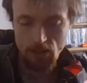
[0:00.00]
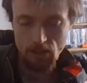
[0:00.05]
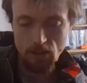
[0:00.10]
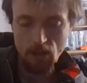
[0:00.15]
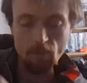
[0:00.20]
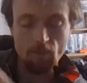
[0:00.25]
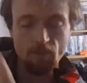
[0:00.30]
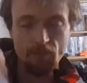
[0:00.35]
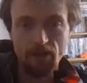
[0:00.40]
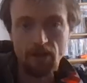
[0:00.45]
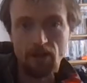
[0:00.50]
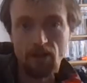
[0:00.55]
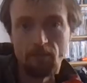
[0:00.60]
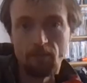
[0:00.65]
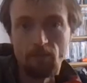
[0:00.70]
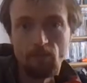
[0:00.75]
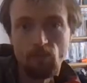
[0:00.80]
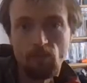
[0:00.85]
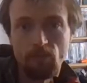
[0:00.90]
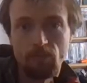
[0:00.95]
comfy
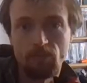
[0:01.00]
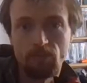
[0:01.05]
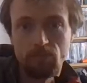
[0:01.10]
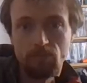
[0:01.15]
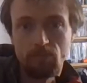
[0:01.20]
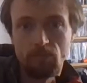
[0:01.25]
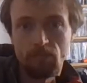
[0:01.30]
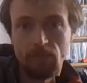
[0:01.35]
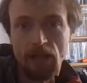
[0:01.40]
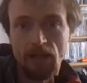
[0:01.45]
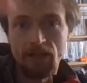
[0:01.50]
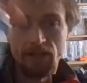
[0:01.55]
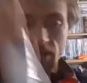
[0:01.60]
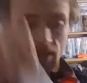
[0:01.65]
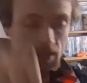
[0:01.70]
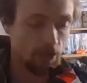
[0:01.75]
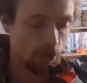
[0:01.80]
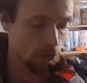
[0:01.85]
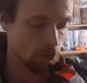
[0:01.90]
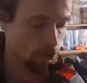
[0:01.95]

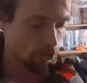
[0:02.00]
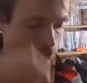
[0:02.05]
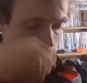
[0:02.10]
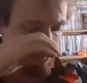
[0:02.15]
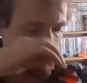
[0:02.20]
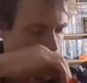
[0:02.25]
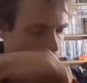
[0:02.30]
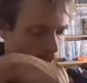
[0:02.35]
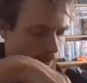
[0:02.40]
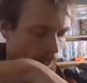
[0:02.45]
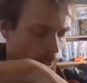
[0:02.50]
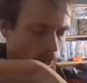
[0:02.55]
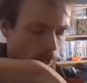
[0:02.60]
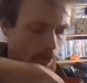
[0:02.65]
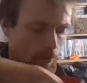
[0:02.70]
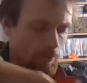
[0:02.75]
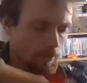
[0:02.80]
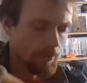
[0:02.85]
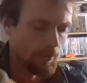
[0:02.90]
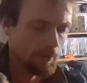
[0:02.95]
bandage, whatever you want
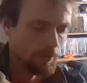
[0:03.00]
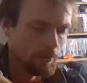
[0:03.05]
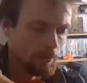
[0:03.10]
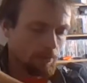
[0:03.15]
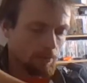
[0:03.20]
to call it.